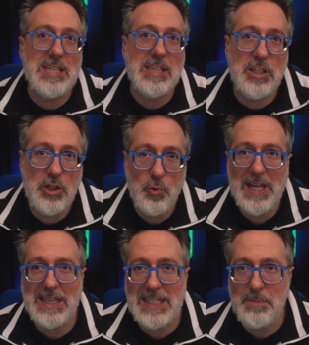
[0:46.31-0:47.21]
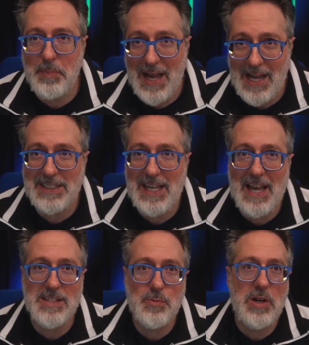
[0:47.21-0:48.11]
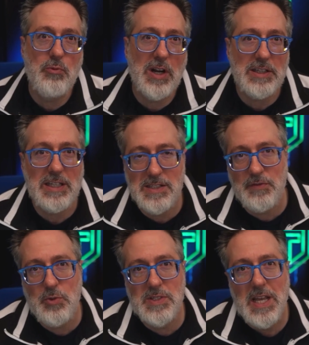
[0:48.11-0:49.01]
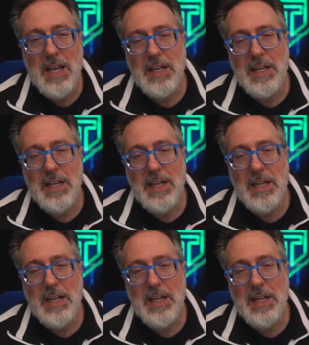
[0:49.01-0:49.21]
the QA Lead podcast, where he regularly interviews